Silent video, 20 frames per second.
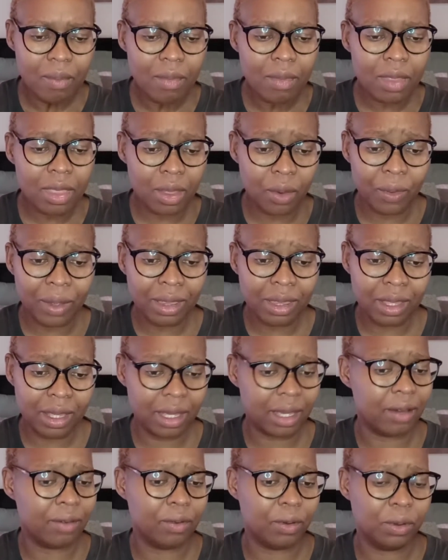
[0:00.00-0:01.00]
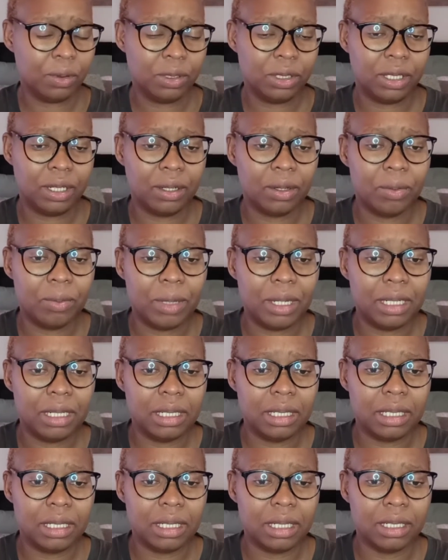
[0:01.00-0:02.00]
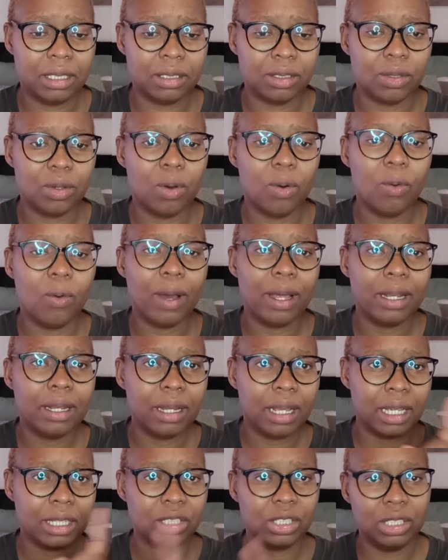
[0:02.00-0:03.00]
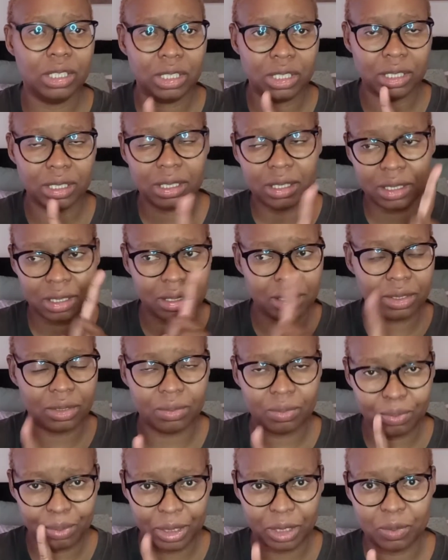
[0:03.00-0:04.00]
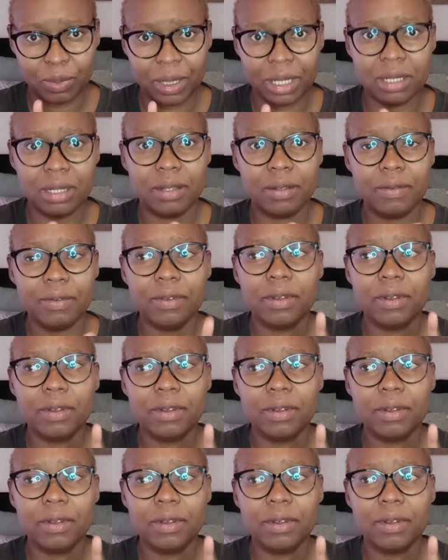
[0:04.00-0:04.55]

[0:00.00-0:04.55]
the one thing I've always recommended is, one, actually just perspective.